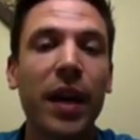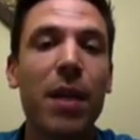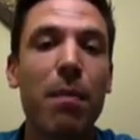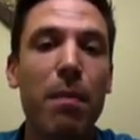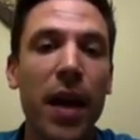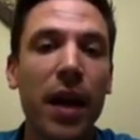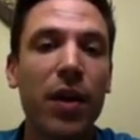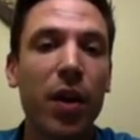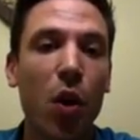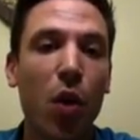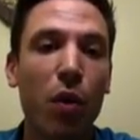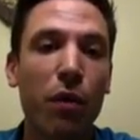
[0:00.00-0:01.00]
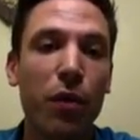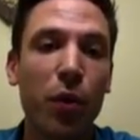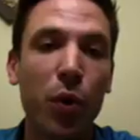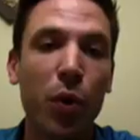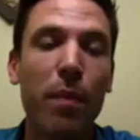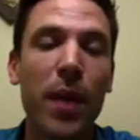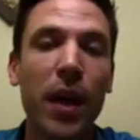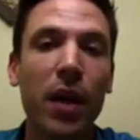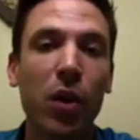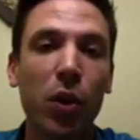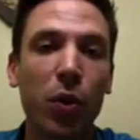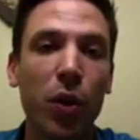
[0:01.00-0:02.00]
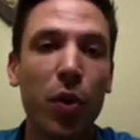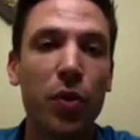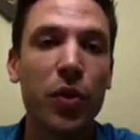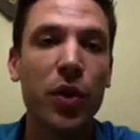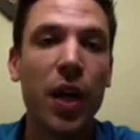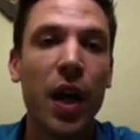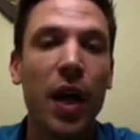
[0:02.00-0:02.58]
can make their own food or make glucose.